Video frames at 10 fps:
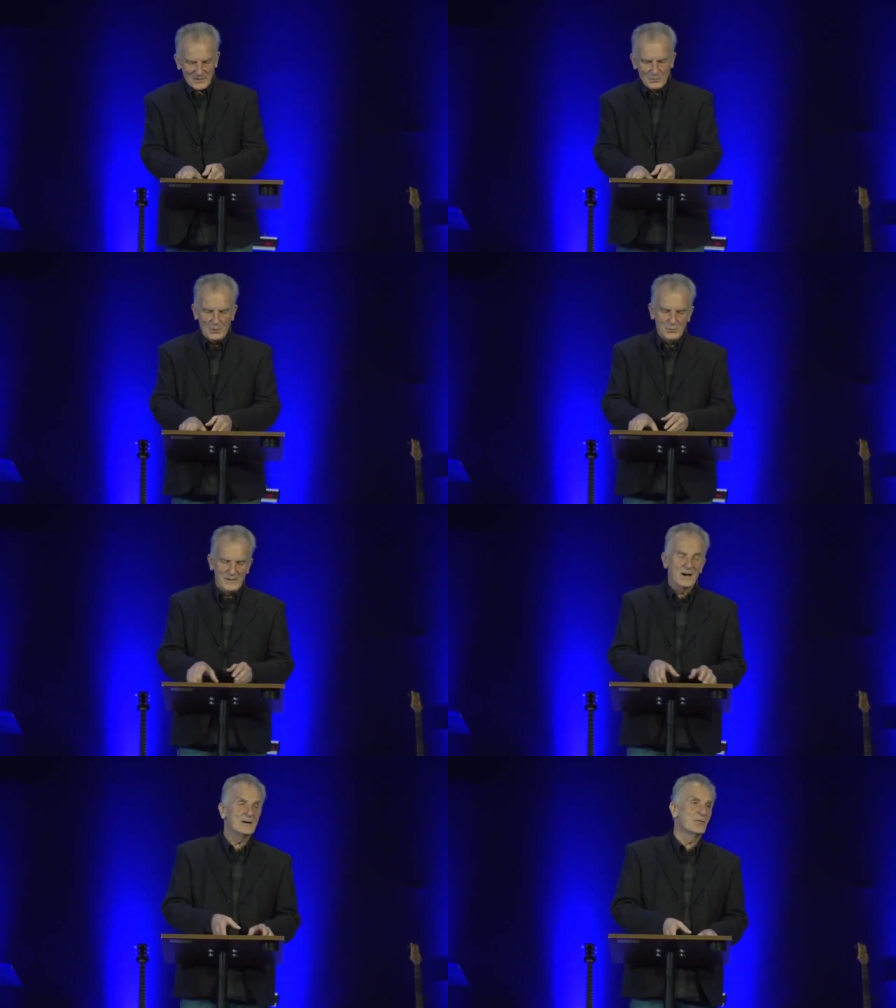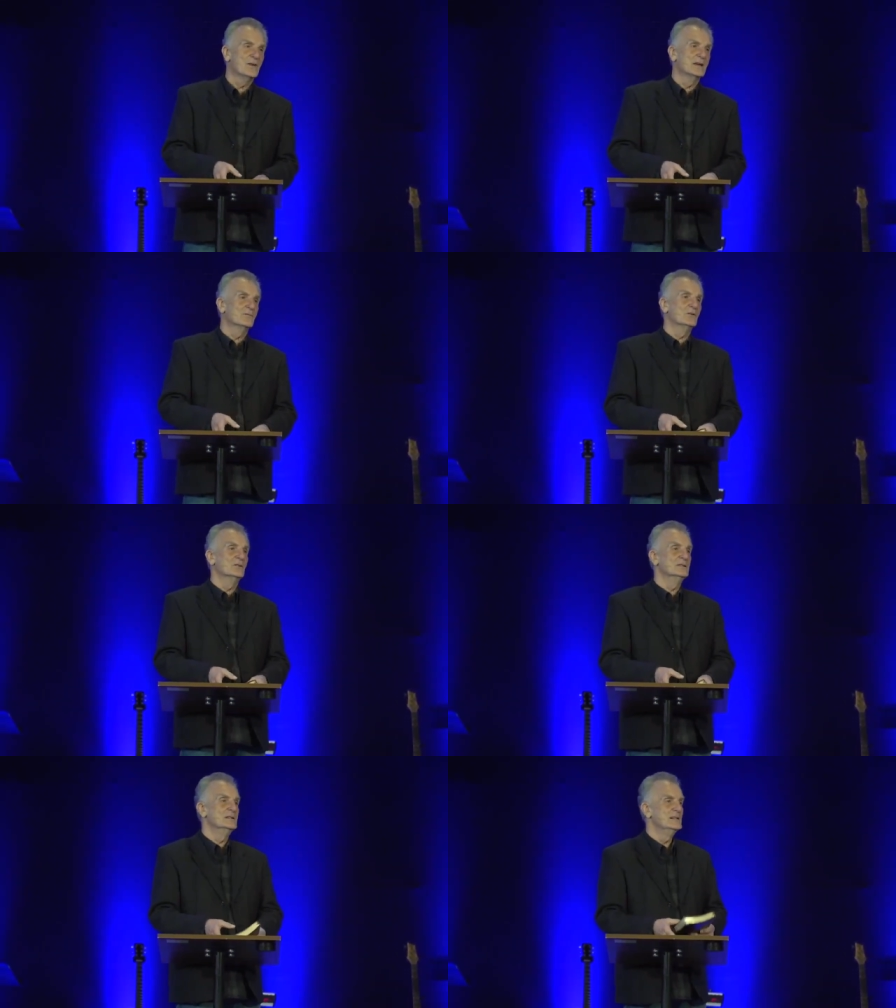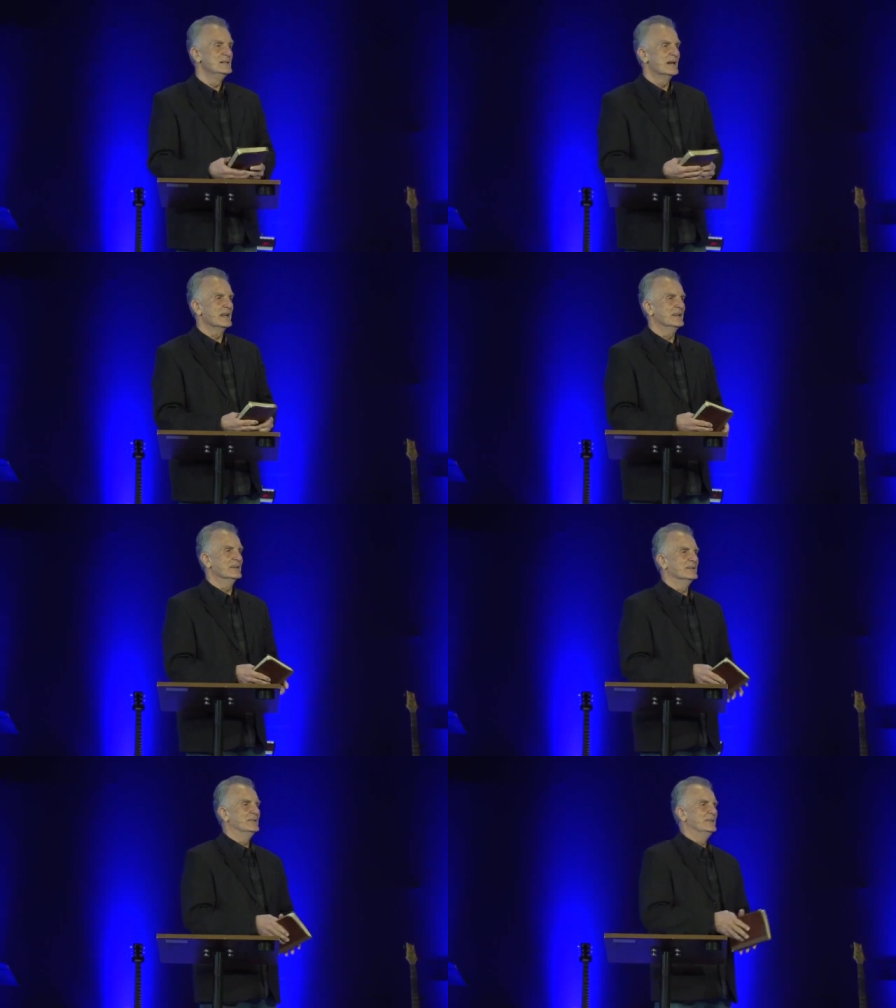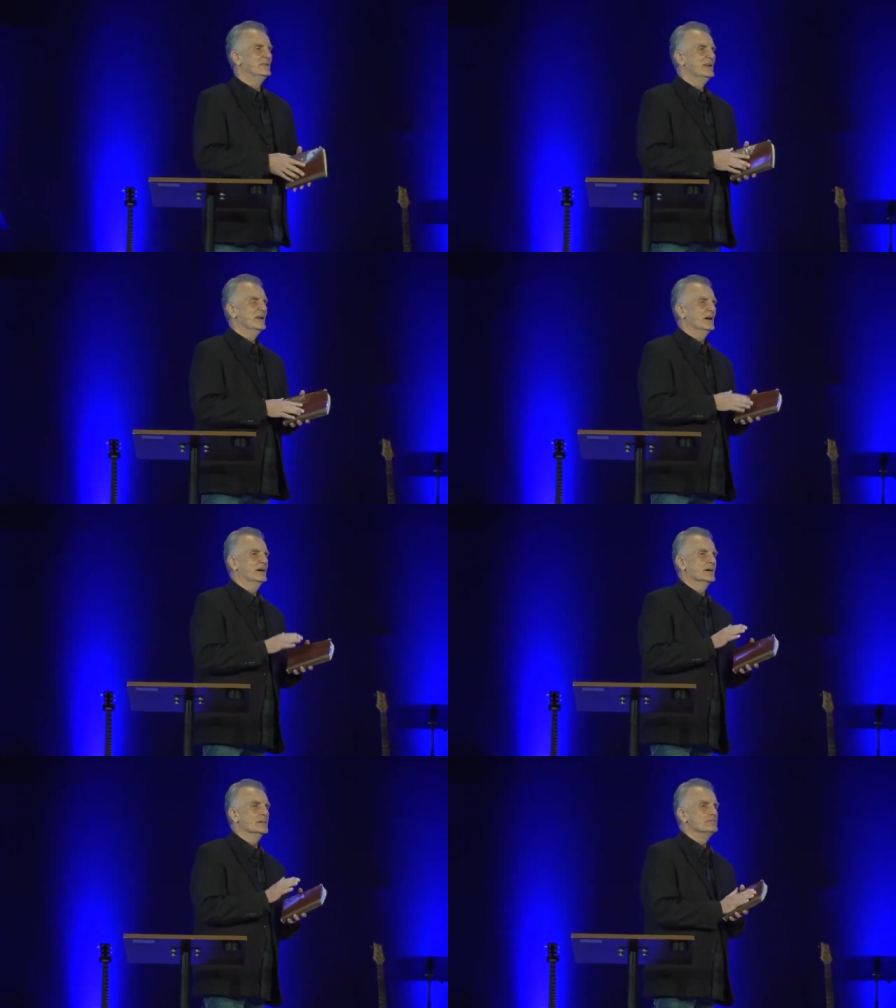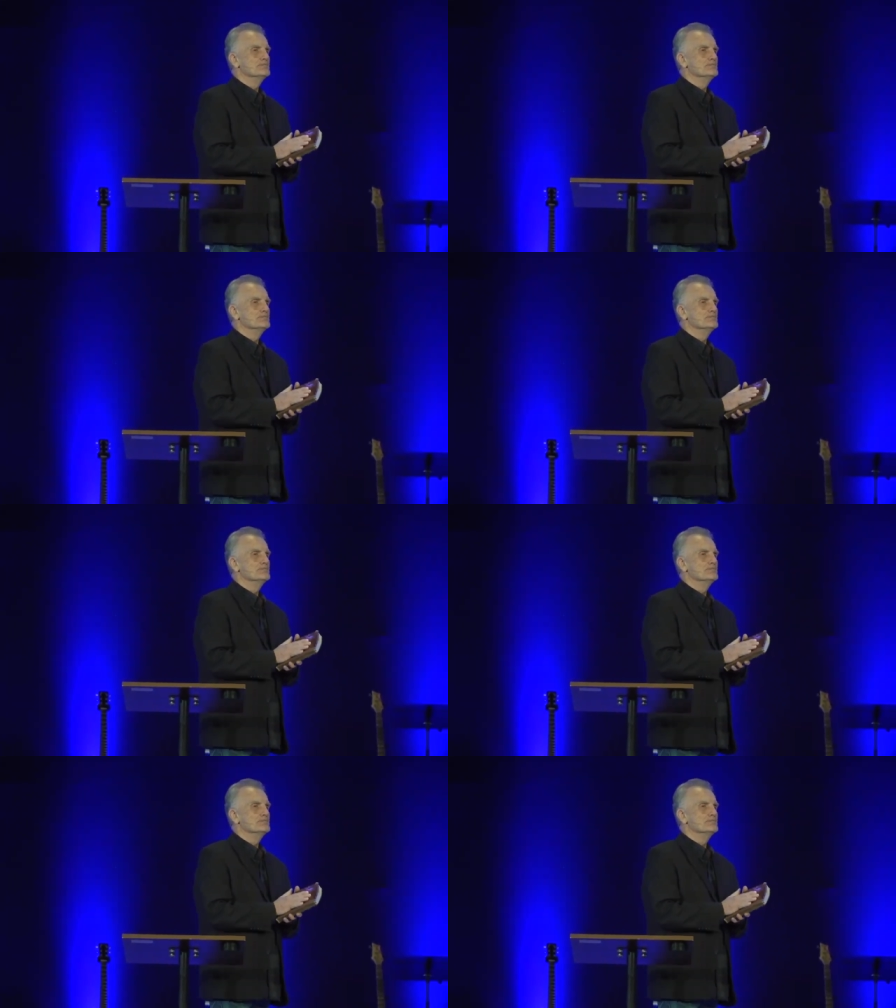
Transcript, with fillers: well, we are thankful. And uh,